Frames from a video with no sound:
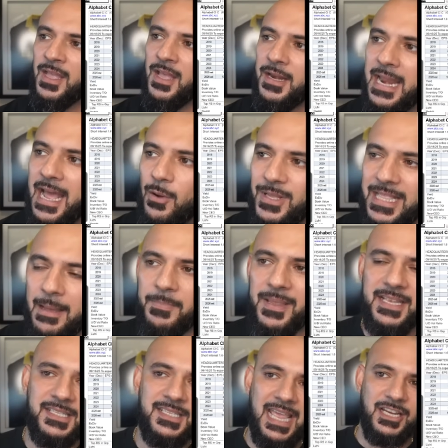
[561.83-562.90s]
Now, with that being
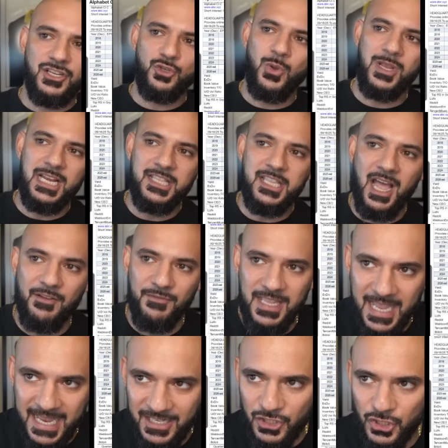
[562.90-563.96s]
said, just quickly diving
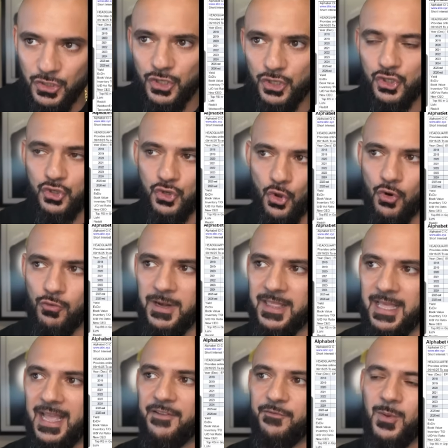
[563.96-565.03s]
into the story
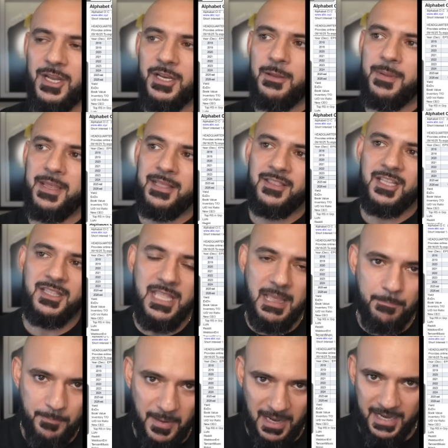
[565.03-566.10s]
that if we're going to be in the dip
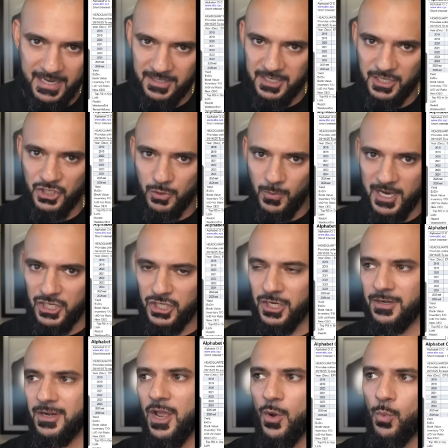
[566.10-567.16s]
buying
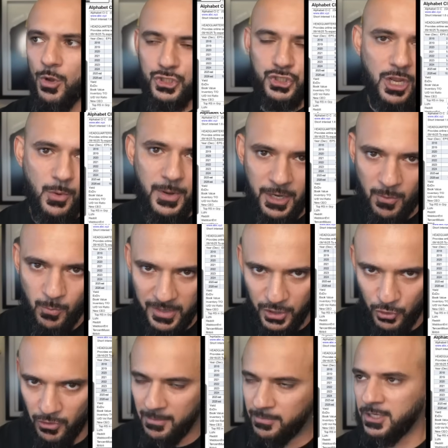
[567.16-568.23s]
situation, what's going on with
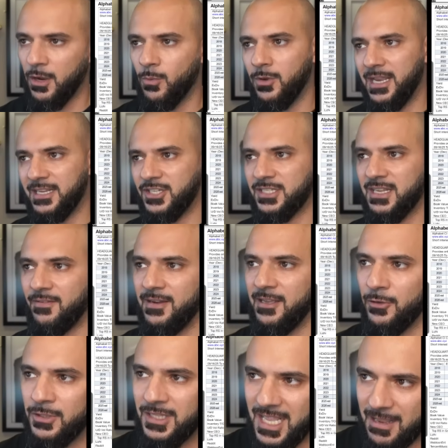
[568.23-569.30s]
crypto? Well, let's just have a little
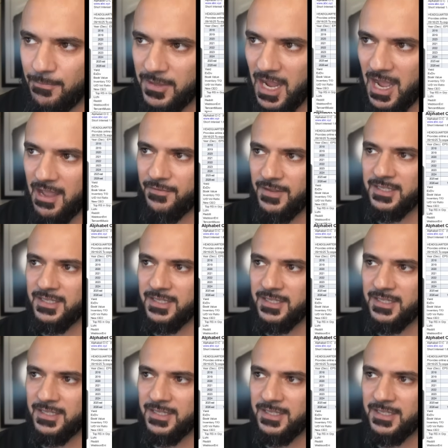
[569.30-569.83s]
deep dive into